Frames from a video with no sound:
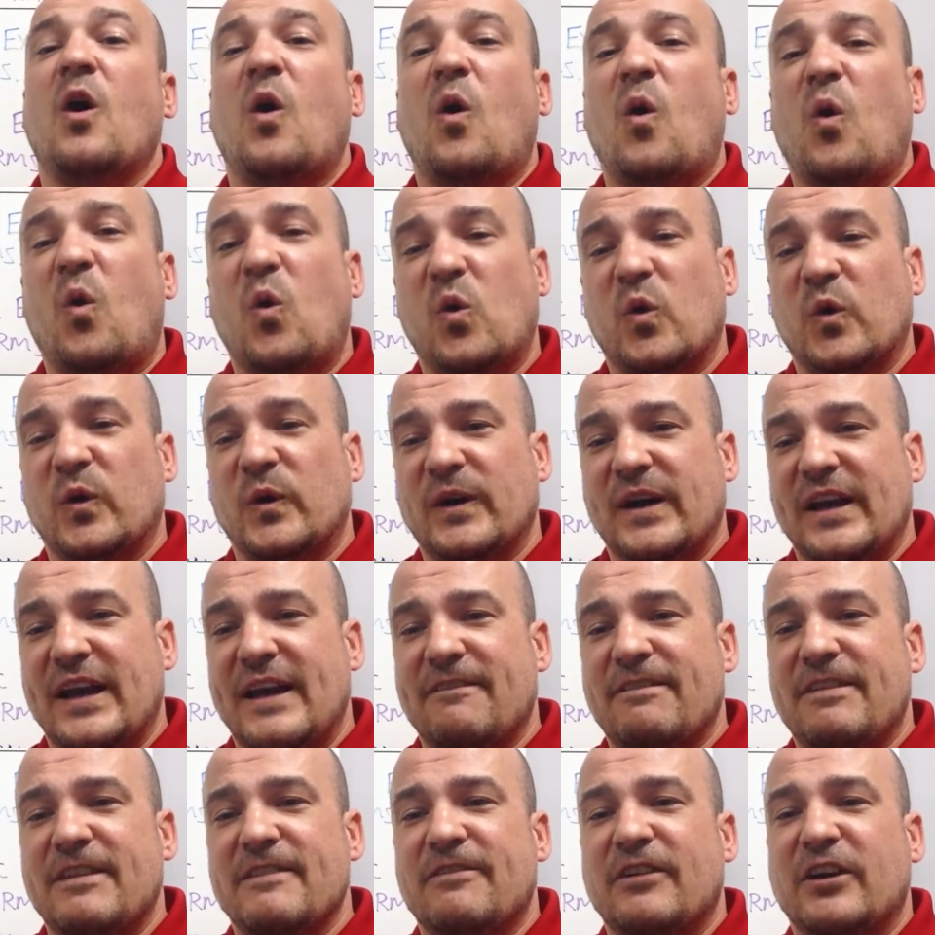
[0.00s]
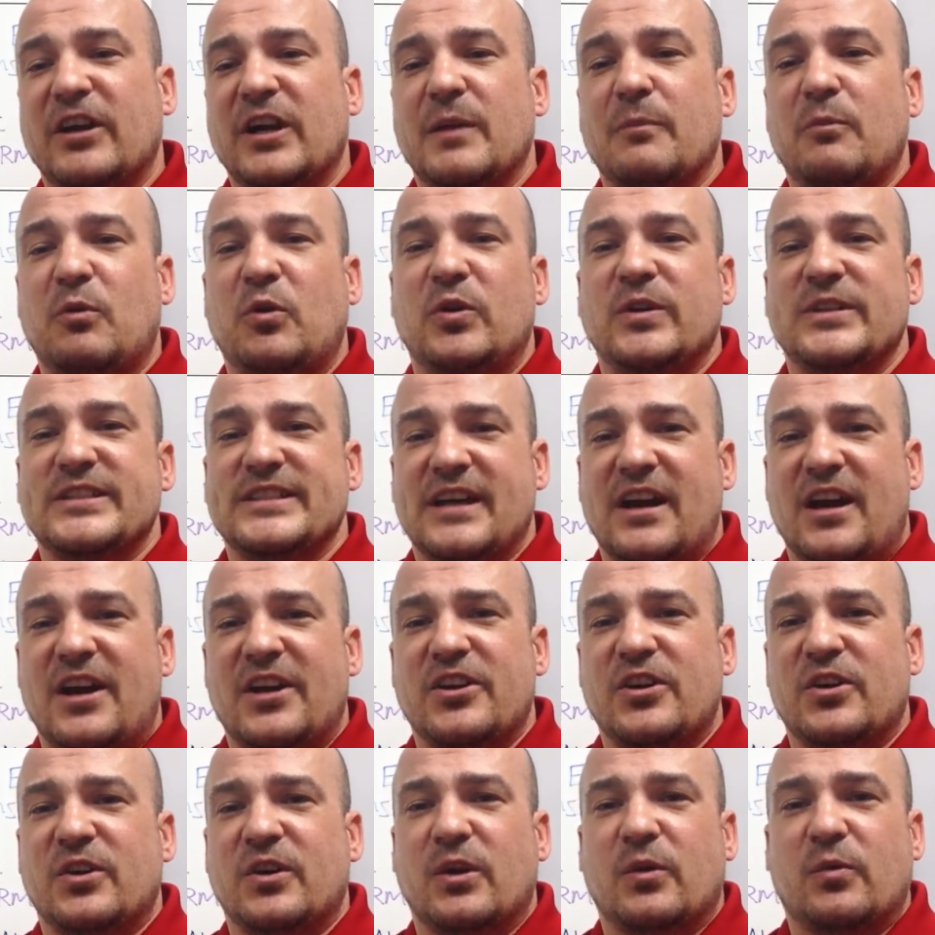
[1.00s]
Or if the variable is
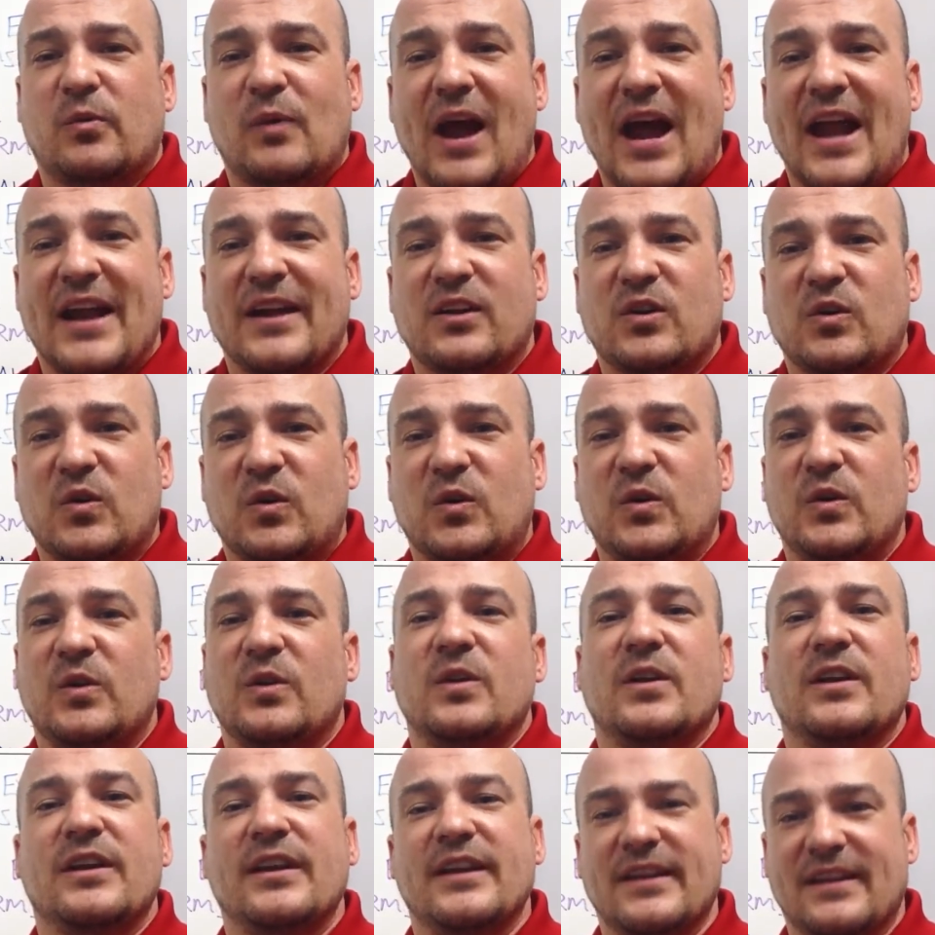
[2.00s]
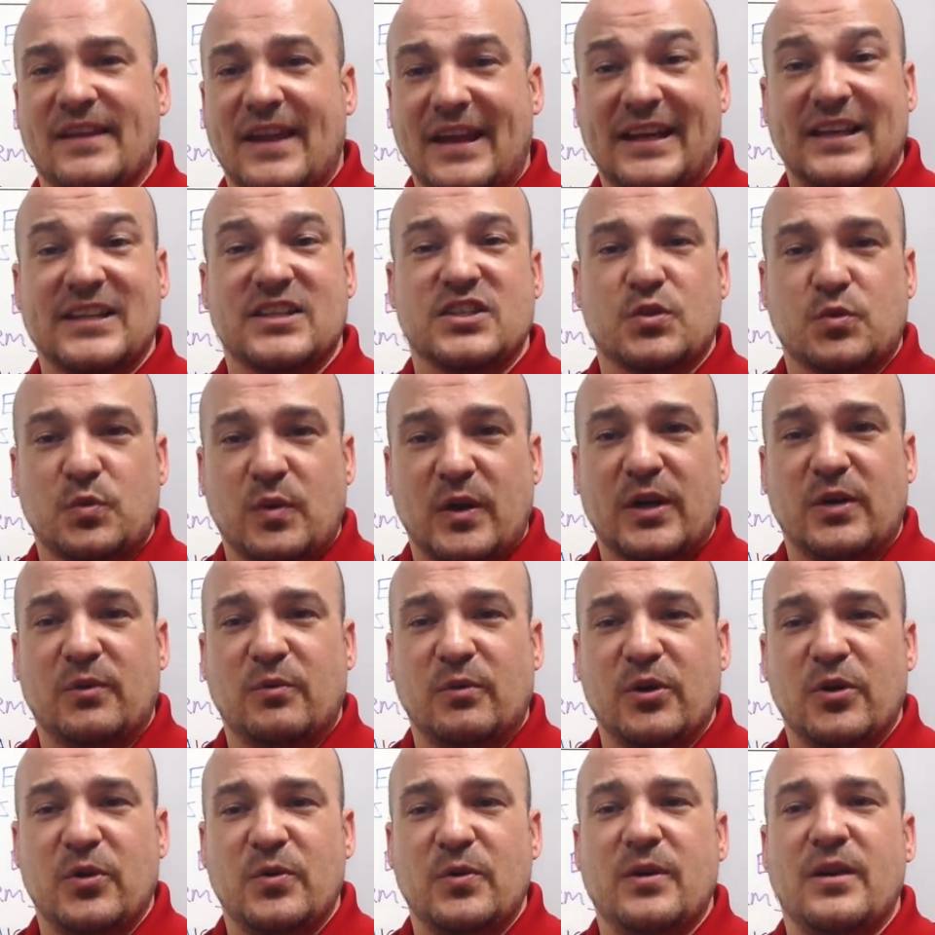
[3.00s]
under a radical, like a square
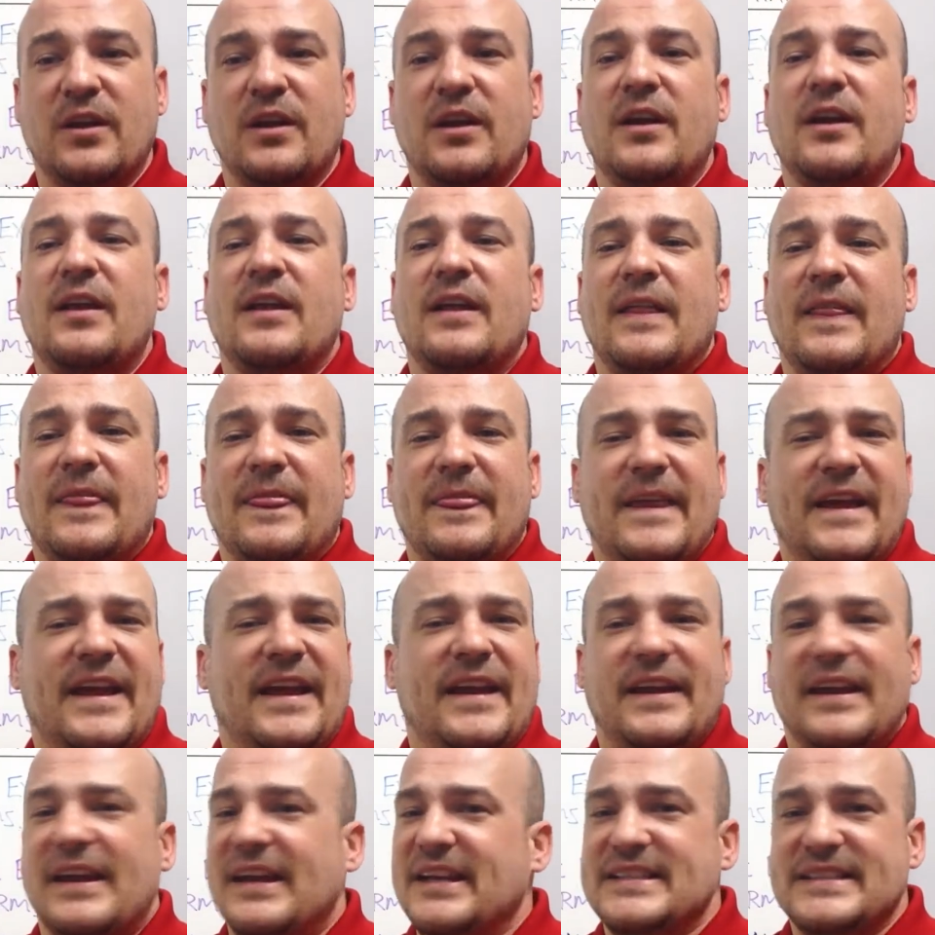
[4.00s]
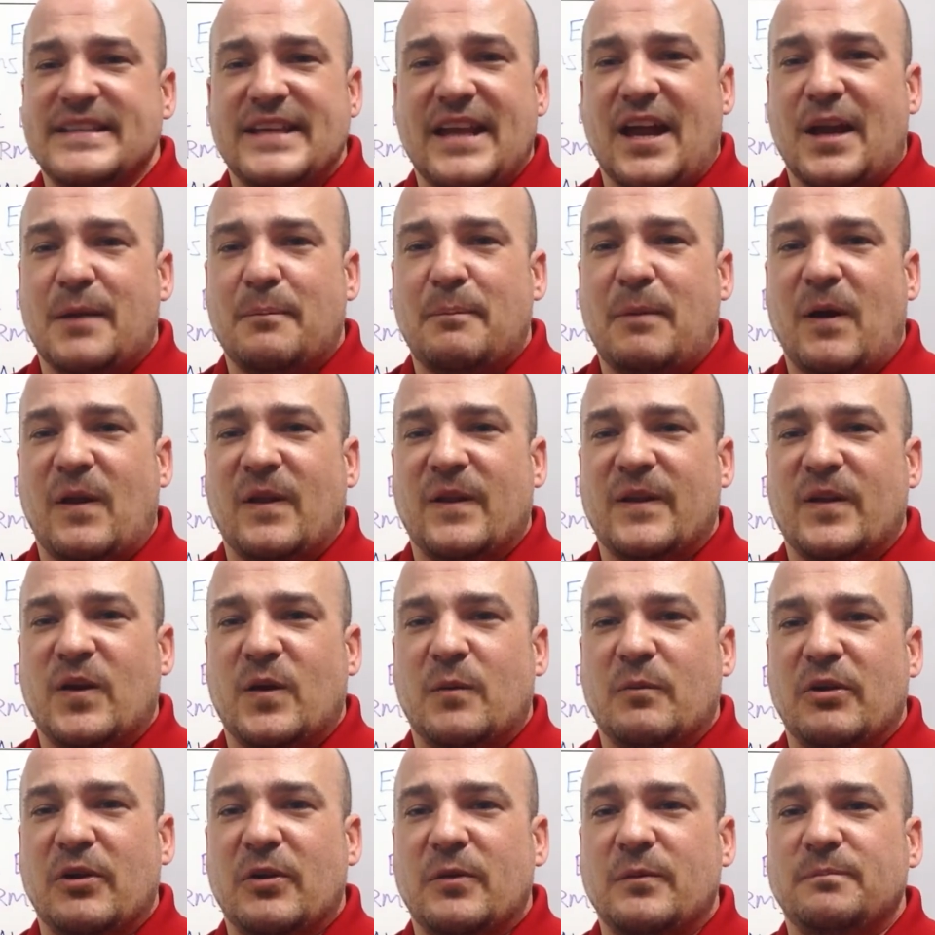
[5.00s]
root, then it's not a
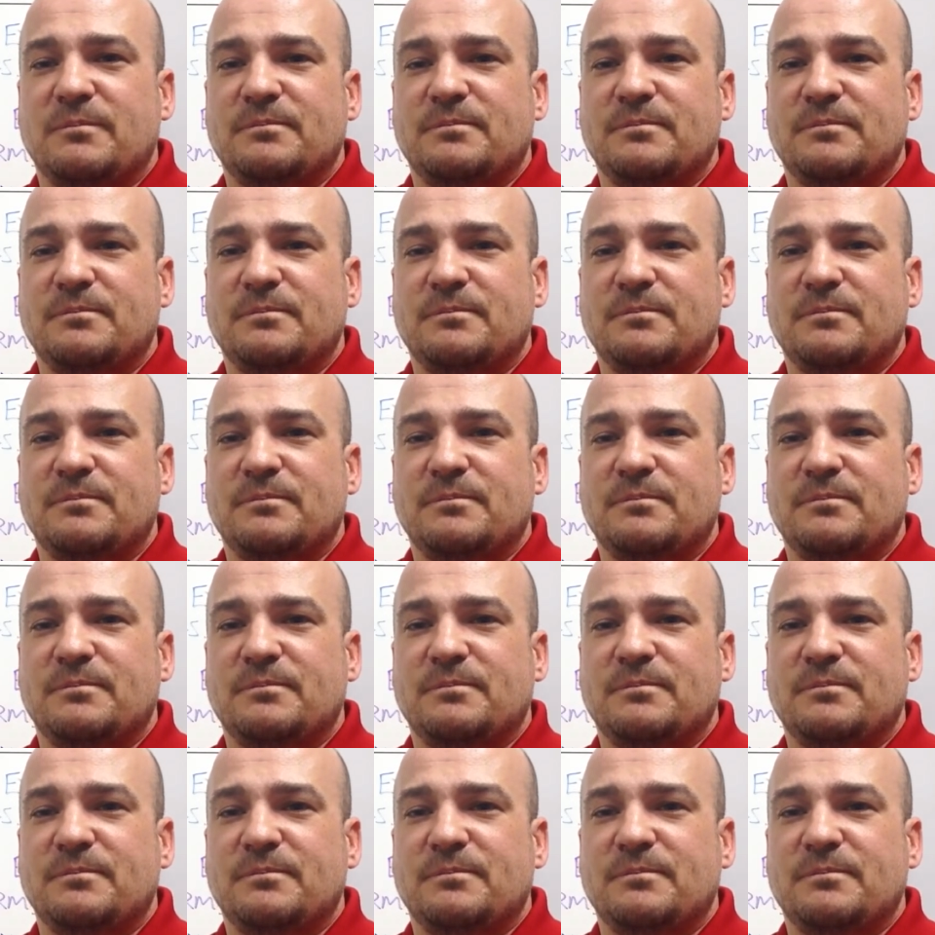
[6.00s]
polynomial.